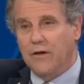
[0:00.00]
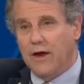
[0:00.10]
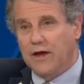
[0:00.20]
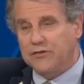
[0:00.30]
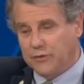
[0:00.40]
the
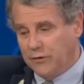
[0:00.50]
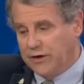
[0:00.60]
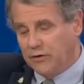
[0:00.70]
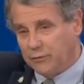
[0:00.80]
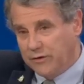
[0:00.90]
last
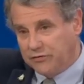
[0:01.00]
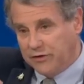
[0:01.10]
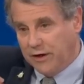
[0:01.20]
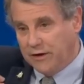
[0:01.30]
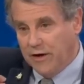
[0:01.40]
30 years, we've
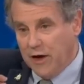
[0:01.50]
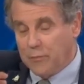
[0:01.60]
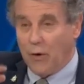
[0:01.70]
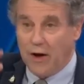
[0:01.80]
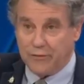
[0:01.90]
seen
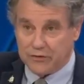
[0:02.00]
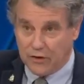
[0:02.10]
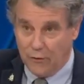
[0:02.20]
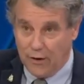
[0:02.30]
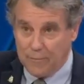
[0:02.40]
profits
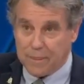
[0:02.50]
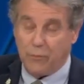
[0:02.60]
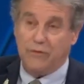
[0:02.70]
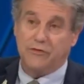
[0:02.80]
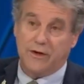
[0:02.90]
go up.
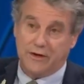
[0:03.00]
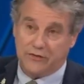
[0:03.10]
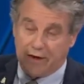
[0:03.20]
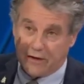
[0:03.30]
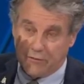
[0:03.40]
We've seen
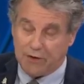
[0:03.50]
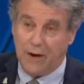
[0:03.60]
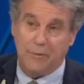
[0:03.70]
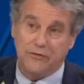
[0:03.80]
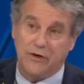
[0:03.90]
executive
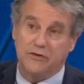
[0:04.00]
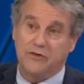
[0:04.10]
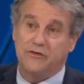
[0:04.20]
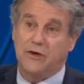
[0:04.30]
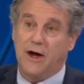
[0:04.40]

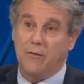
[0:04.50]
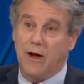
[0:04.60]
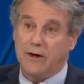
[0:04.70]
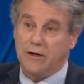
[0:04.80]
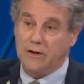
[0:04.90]
compensation
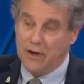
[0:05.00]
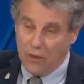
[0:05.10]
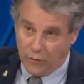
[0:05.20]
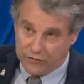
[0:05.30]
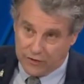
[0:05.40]
skyrocket.
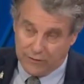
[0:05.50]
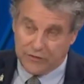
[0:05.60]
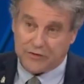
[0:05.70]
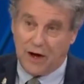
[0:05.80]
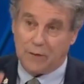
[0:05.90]
We've seen
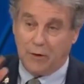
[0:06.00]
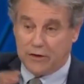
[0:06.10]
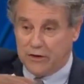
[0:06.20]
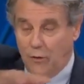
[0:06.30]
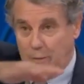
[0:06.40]
the stock
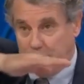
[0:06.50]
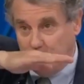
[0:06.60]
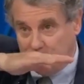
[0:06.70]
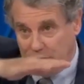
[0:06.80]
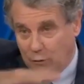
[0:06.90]
market go up, and
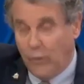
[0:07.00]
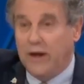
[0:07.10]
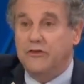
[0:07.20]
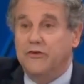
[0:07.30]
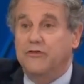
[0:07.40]
we've seen
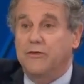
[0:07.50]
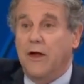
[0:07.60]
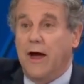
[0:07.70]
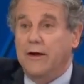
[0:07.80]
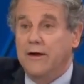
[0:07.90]
wages flat.